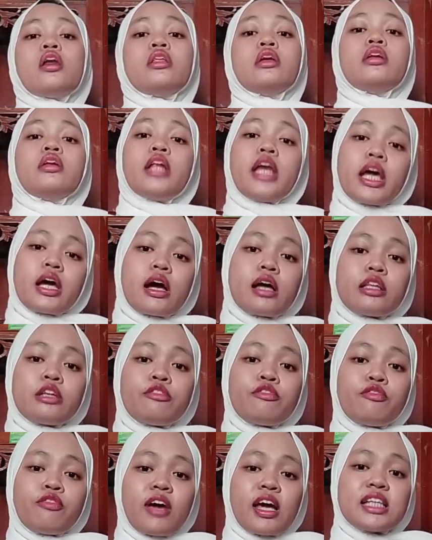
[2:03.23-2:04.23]
the
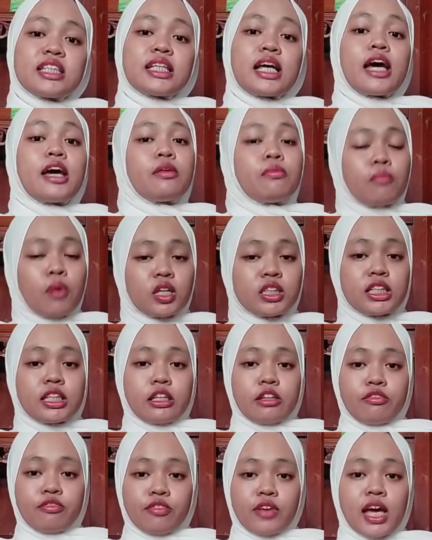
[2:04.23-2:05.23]
negative face and
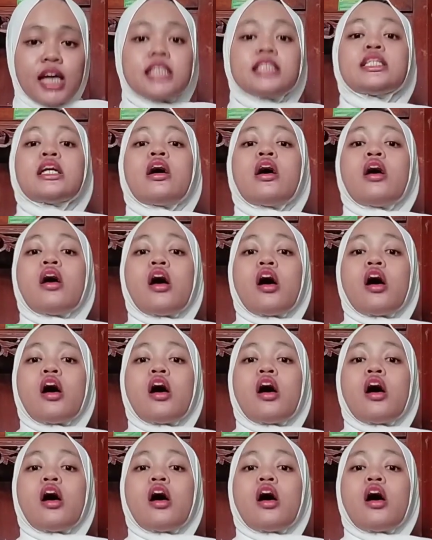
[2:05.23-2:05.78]
positive face